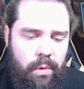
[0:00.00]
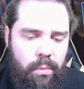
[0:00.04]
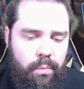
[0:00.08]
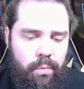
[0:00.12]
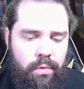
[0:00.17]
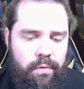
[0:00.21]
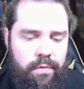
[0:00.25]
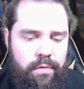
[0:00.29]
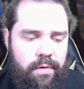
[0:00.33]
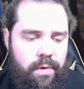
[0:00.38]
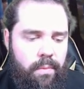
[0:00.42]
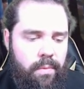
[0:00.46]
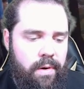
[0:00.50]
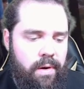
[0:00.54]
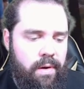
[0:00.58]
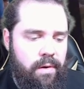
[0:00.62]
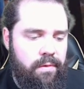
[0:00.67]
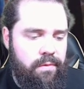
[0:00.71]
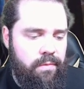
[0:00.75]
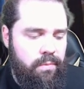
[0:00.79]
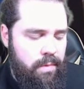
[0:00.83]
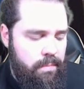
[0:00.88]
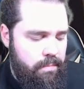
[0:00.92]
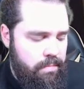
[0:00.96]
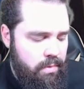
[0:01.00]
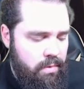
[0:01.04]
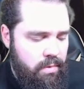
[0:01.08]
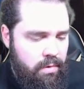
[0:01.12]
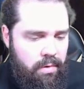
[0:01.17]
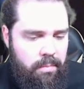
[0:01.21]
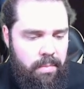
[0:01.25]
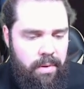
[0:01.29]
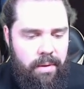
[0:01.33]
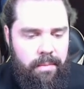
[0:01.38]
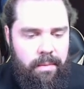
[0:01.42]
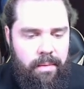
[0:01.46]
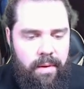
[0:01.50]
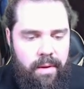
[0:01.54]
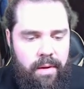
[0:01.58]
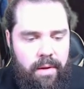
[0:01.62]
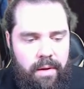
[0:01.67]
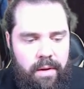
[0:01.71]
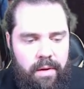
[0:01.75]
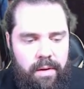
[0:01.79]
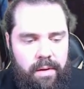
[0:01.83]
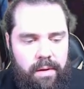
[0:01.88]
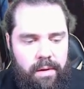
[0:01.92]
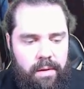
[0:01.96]
We'll see what else we pull, but
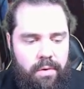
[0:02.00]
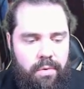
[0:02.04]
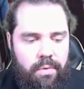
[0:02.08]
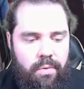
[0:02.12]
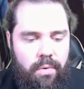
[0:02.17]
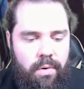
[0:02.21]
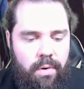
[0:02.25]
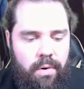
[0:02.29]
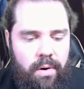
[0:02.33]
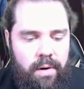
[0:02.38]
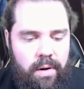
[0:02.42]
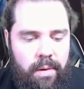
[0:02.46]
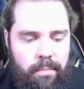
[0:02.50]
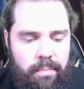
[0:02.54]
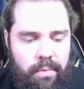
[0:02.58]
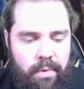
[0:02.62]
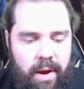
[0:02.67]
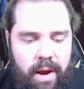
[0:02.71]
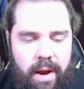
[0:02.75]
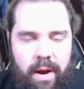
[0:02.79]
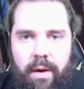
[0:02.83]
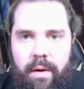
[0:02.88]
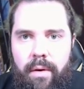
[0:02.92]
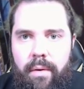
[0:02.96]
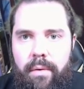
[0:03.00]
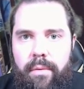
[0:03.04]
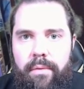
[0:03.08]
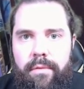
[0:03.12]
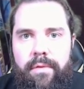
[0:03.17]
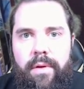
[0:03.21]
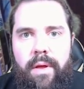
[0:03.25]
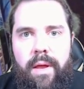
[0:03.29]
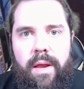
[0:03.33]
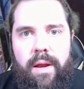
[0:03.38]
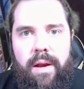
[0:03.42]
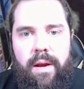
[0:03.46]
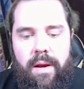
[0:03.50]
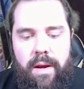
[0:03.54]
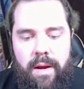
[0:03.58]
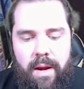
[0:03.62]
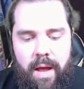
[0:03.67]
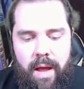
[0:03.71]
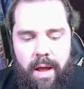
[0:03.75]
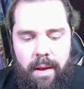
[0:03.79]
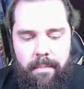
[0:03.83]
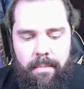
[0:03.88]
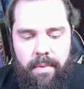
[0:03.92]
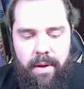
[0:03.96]
a core and a browse,
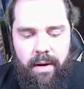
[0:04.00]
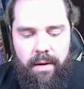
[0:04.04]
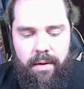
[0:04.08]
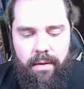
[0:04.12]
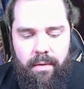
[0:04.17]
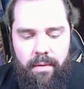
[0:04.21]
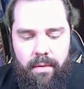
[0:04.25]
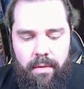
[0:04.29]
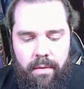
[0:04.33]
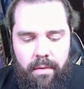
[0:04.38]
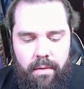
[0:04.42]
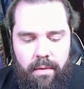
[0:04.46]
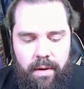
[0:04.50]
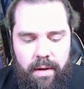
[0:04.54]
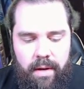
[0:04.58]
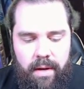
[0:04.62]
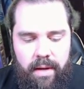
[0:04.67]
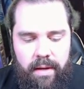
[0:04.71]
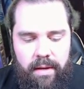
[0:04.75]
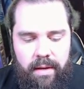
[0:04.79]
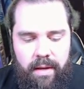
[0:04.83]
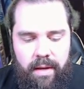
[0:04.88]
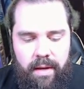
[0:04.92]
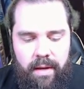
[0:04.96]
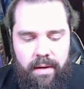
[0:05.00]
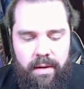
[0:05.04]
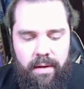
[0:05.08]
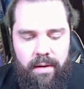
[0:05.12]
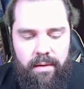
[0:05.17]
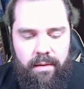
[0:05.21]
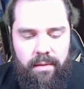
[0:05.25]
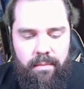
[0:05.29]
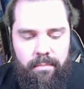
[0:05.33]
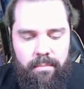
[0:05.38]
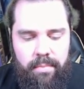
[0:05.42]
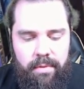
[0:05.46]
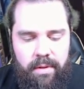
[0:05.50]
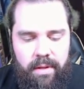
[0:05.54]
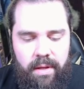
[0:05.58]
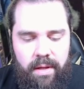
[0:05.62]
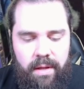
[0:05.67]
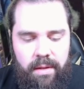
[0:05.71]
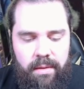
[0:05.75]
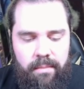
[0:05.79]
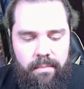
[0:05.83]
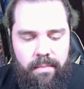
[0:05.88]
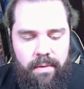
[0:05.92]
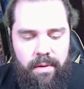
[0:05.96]
not bad at all. I cannot complain.